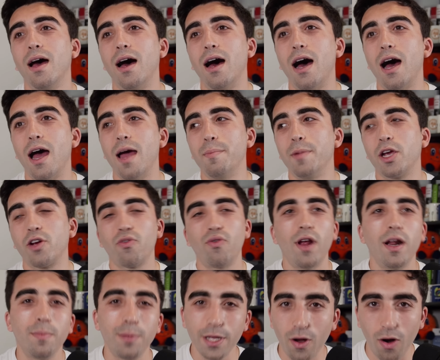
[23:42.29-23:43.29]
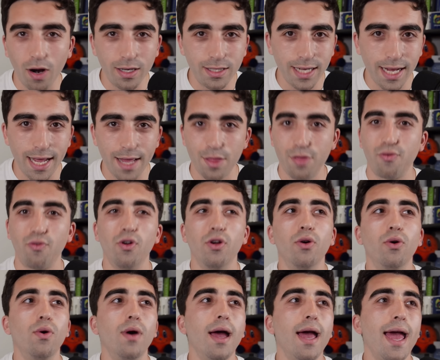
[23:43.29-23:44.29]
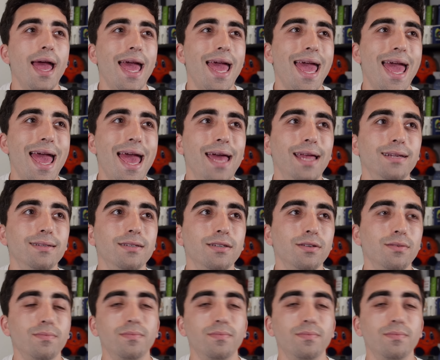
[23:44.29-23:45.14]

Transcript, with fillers: I'm incredibly hard to hit through, and